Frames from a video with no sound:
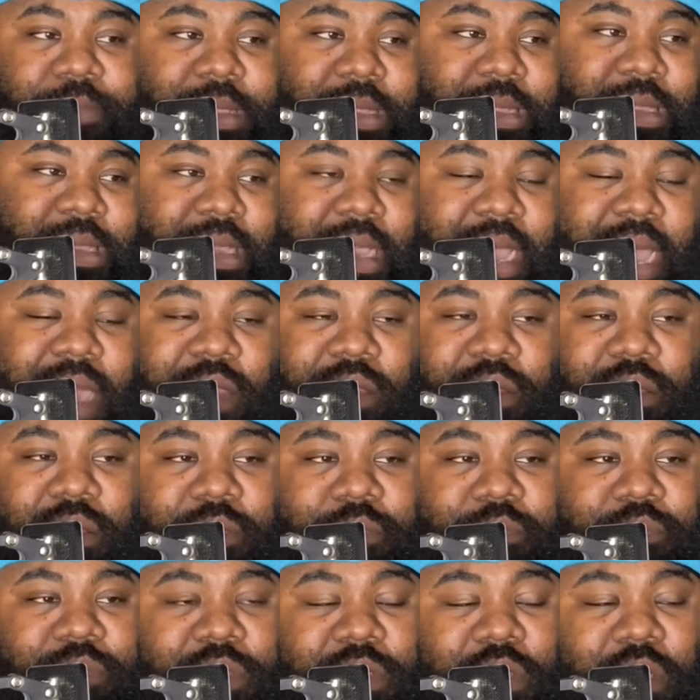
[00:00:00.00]
I don't
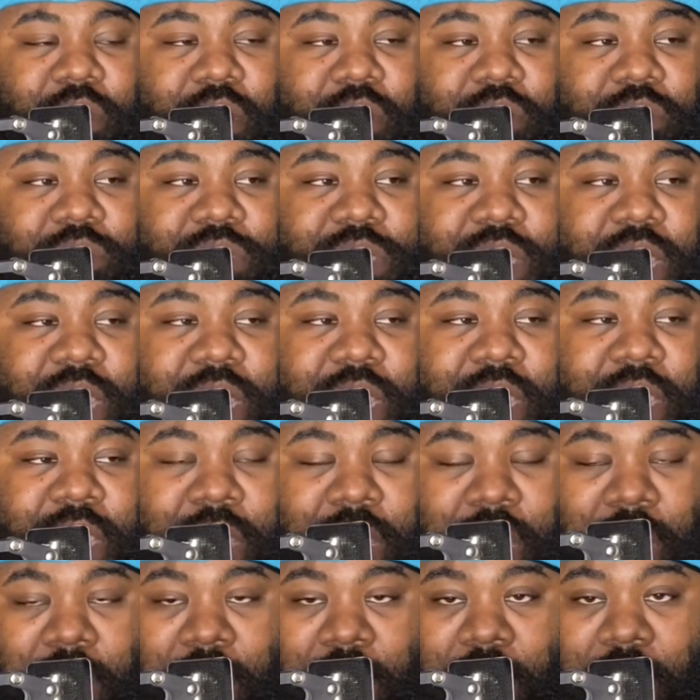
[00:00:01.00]
know. So long, Teddy.
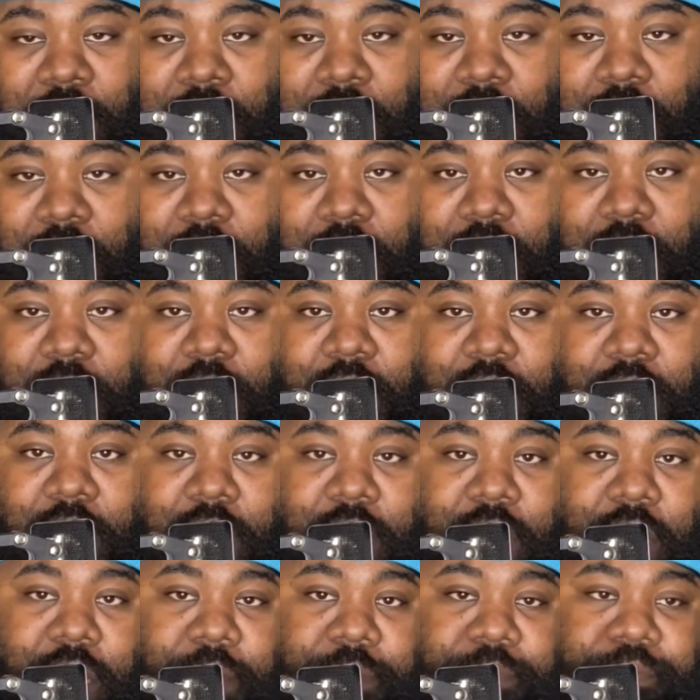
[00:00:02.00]

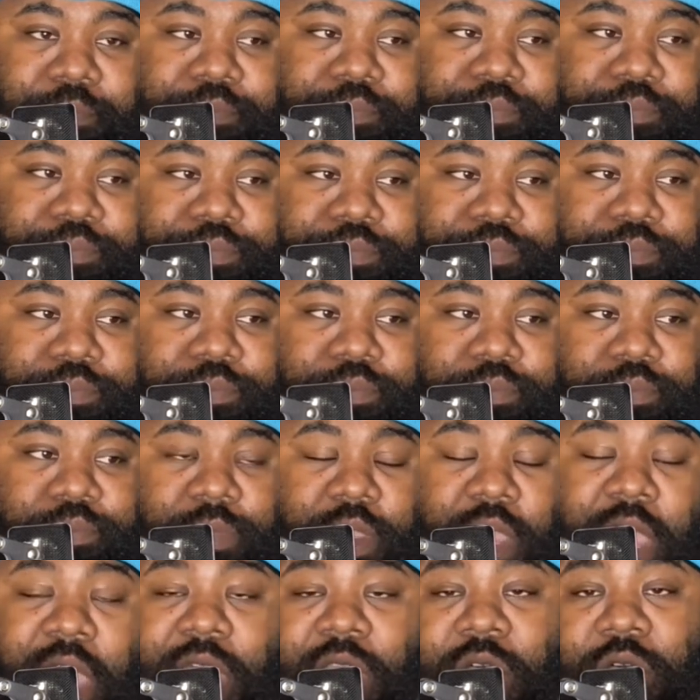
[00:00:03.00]
And
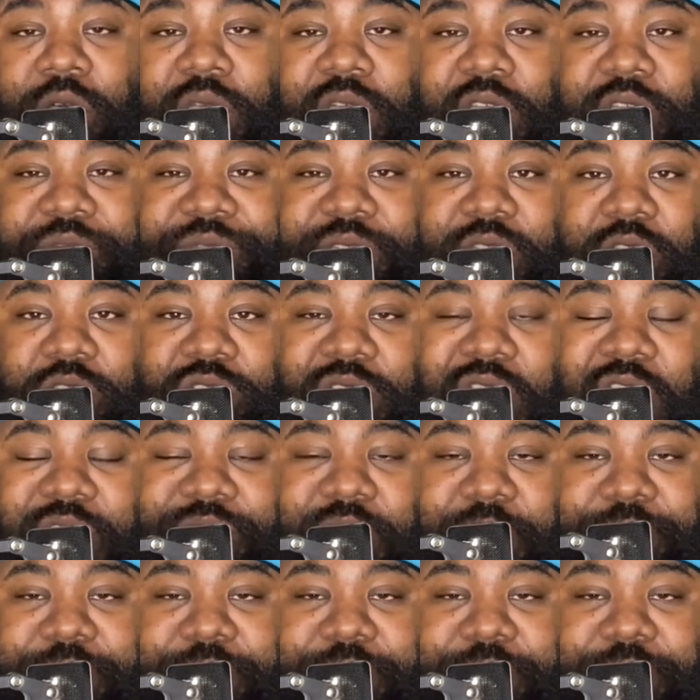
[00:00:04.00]
hello, NFL Draft.